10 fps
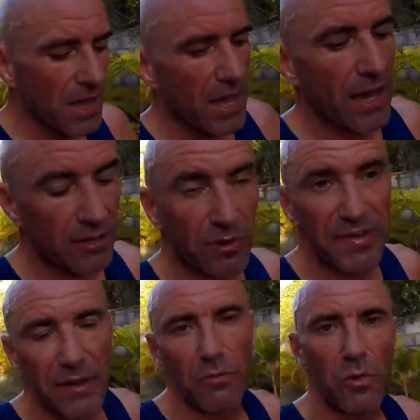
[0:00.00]
and the ones
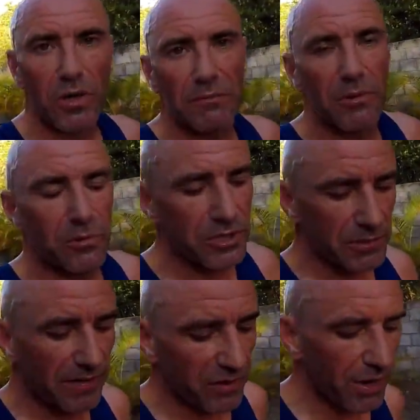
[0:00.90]
that are walkable to
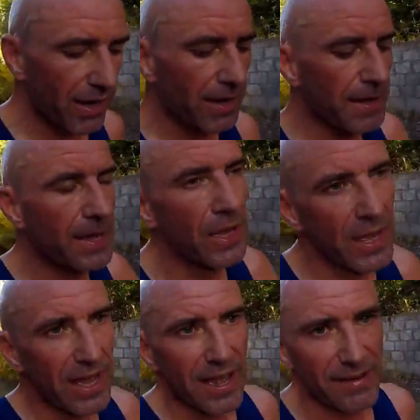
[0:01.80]
everywhere.
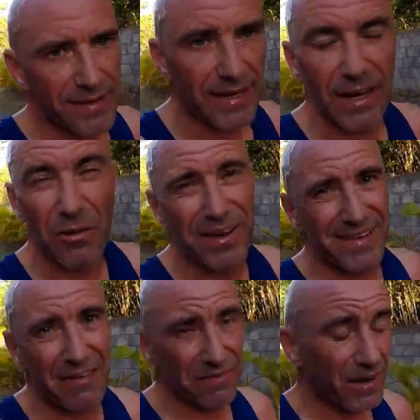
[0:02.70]
As I say, nowhere's
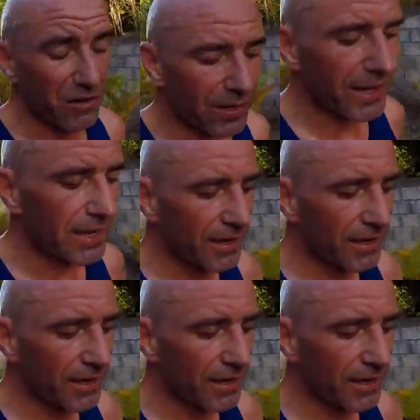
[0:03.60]
that far away.